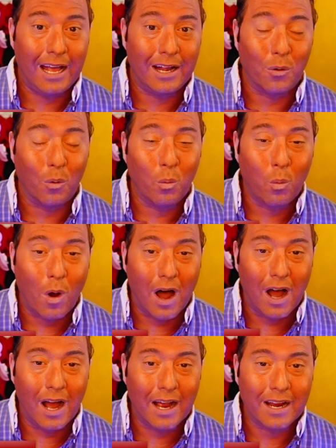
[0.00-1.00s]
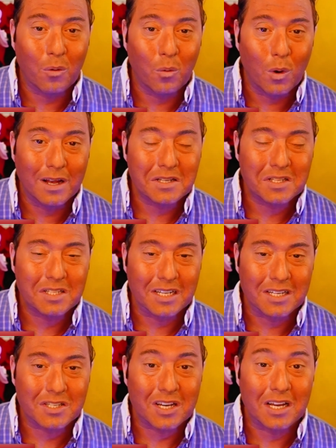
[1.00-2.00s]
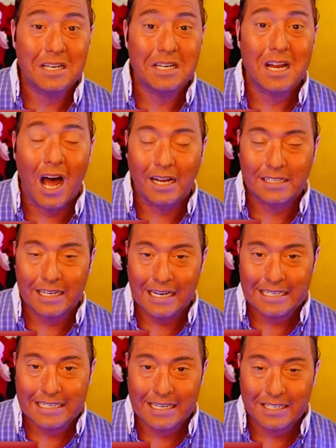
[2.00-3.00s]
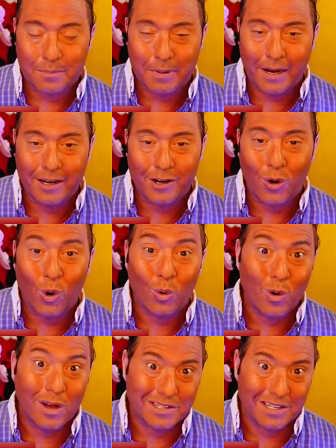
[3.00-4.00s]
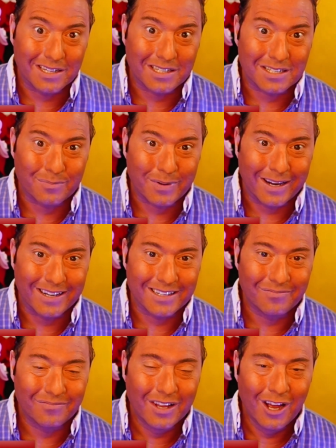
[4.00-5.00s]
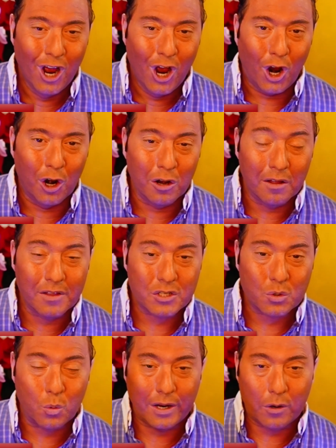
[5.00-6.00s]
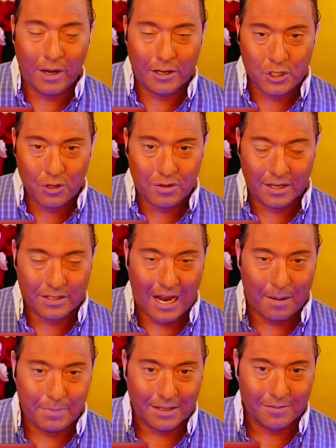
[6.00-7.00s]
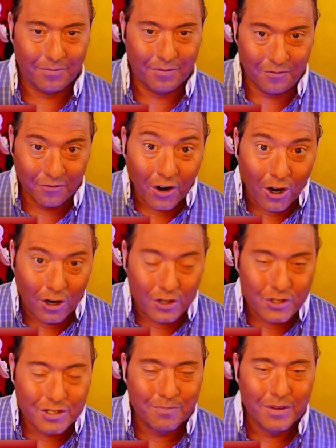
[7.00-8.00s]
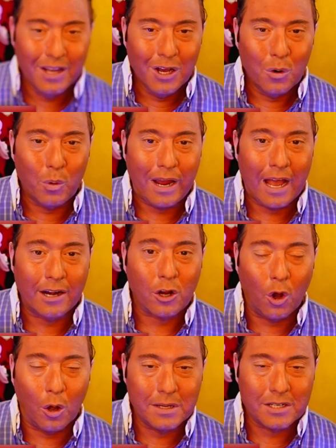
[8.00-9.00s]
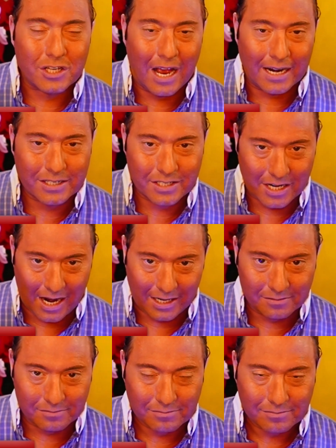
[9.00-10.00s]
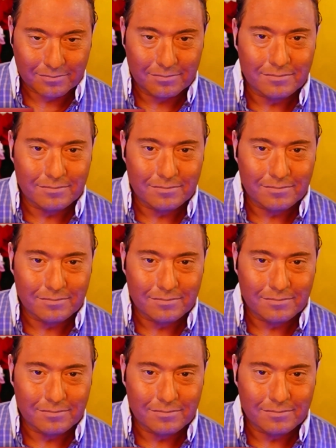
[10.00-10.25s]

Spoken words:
And why was this not anticipated, or was it anticipated? Earlier this week, we had two things happening. First, we had Goldman Sachs saying